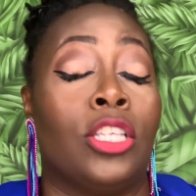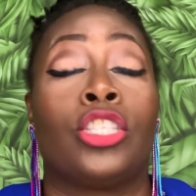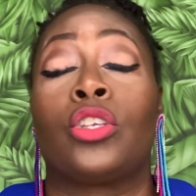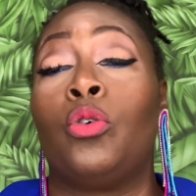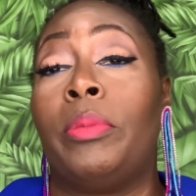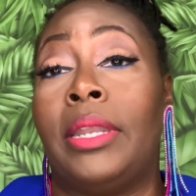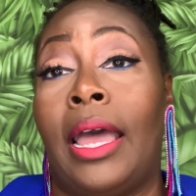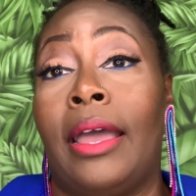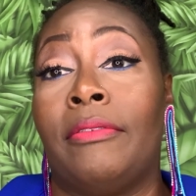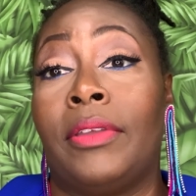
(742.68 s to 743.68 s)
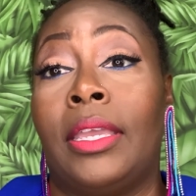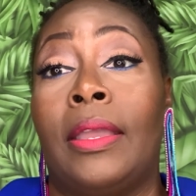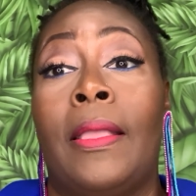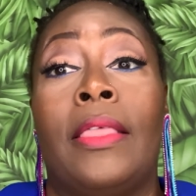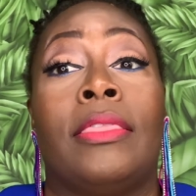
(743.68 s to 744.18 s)
scuba
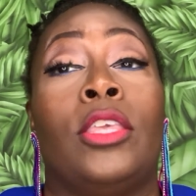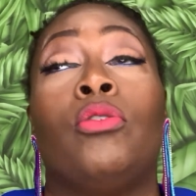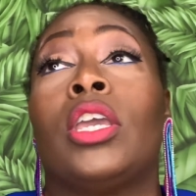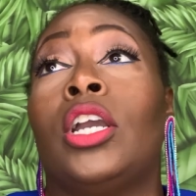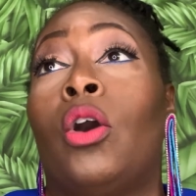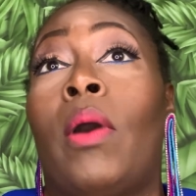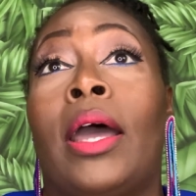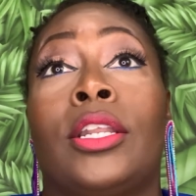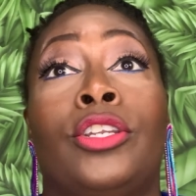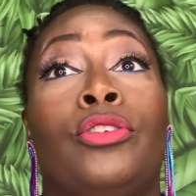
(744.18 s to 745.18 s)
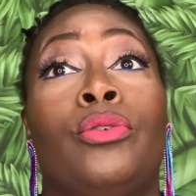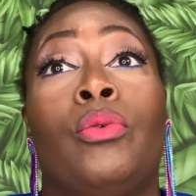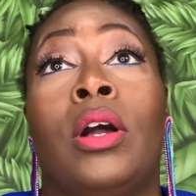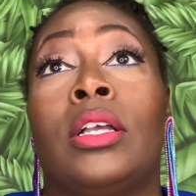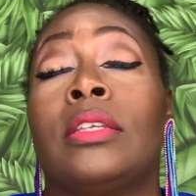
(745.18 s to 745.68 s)
diving. You can go out and do